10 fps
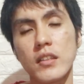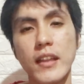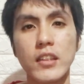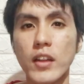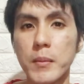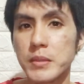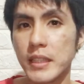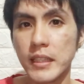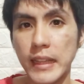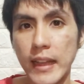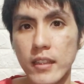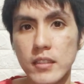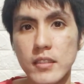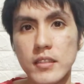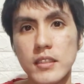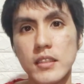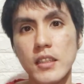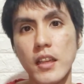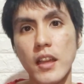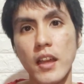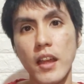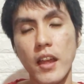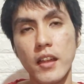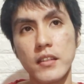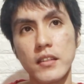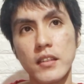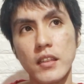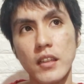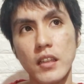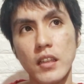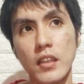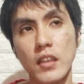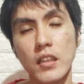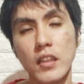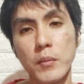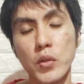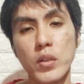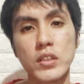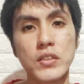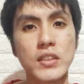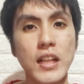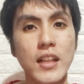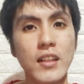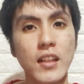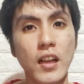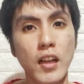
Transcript: 10 grams tin cans. And then I'm going to sell